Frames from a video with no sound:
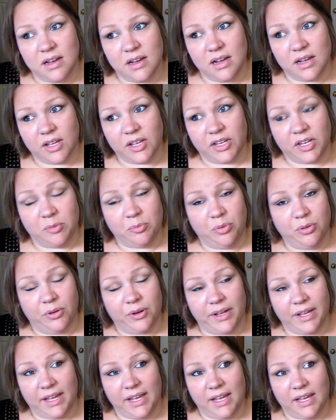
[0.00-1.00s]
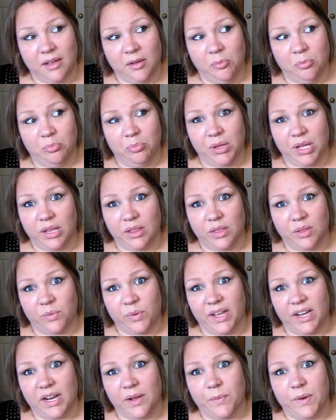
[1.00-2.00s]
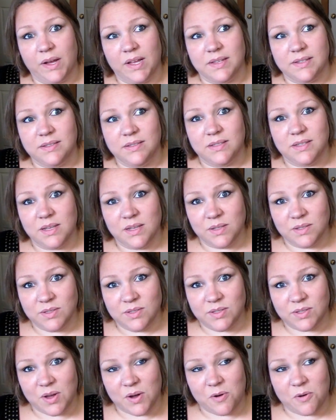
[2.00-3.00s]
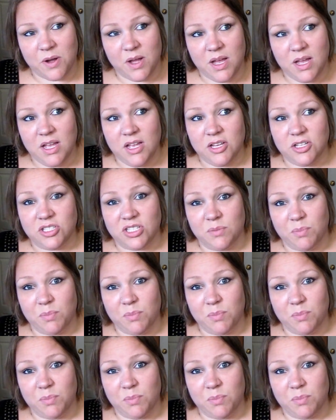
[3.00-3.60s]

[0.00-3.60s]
a good employee being the weight I was. So she